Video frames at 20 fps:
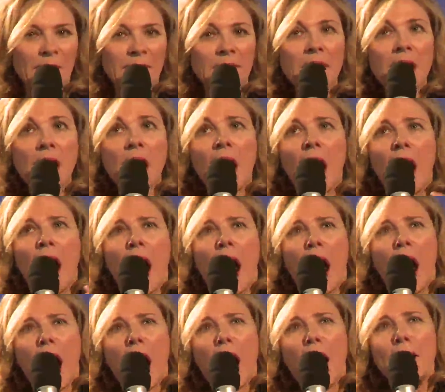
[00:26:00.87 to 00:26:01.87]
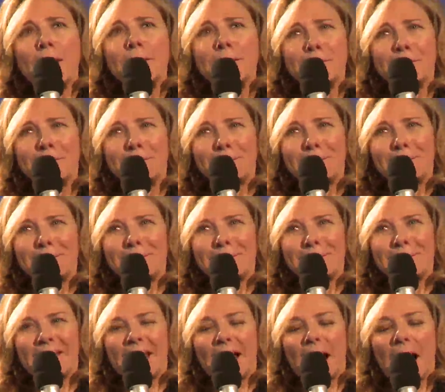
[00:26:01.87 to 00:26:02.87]
But um,
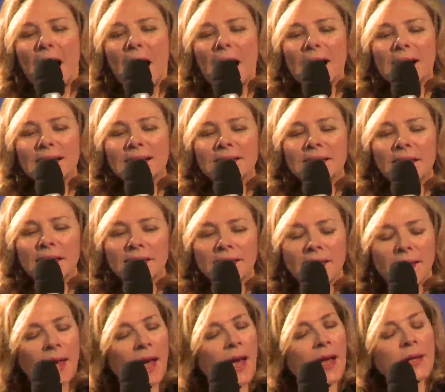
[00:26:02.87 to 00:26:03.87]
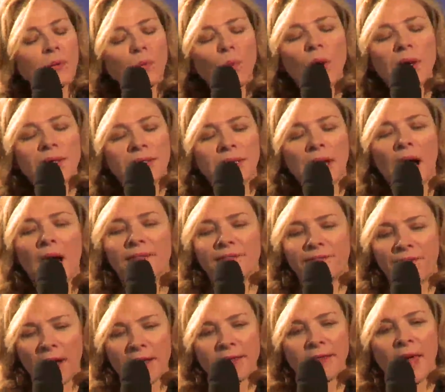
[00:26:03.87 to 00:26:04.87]
I, yeah, it was. I
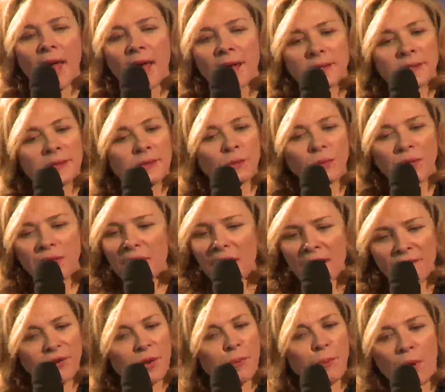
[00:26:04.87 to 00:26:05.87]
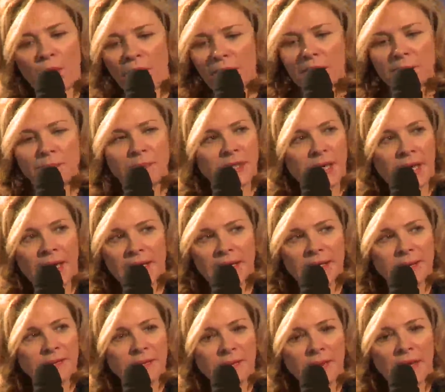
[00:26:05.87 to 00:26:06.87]
find that with every part I
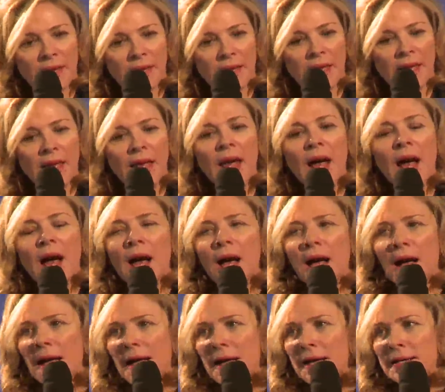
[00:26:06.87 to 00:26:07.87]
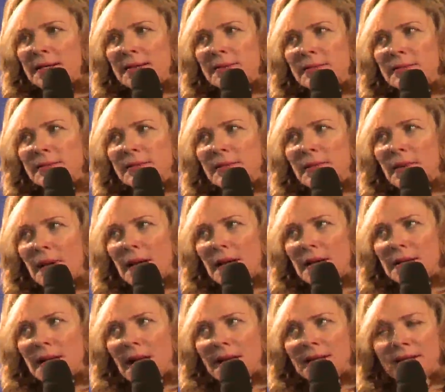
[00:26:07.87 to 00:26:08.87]
play, I,
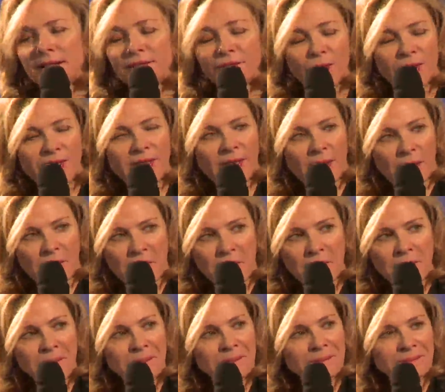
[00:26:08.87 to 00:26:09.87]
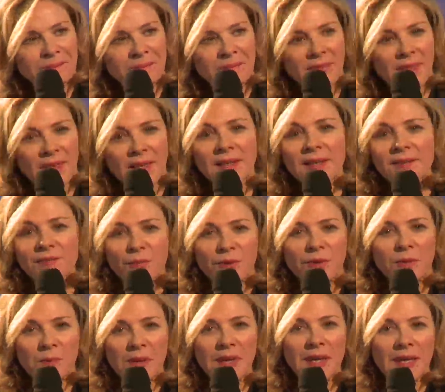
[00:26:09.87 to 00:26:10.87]
I live with them. They live
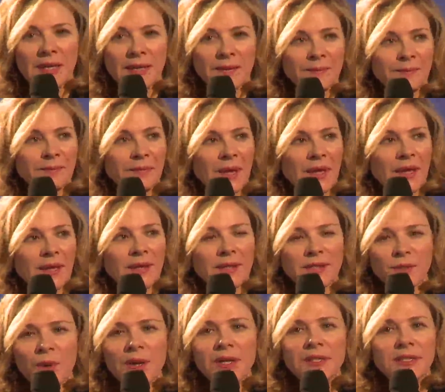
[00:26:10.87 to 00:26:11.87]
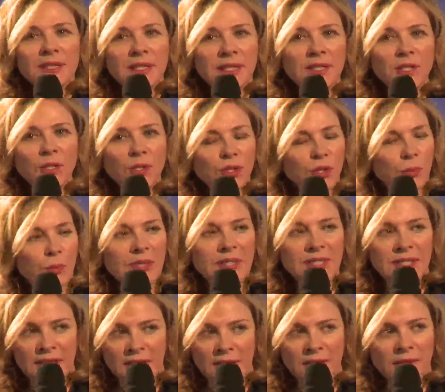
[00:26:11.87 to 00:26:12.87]
with me. That's why it's easier to be
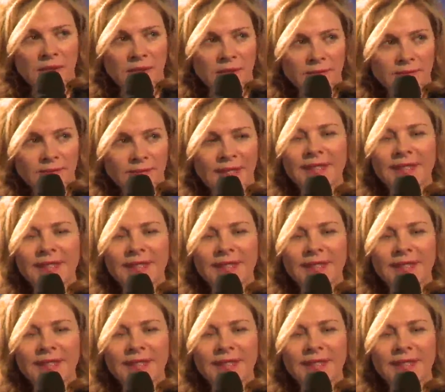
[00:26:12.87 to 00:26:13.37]
single.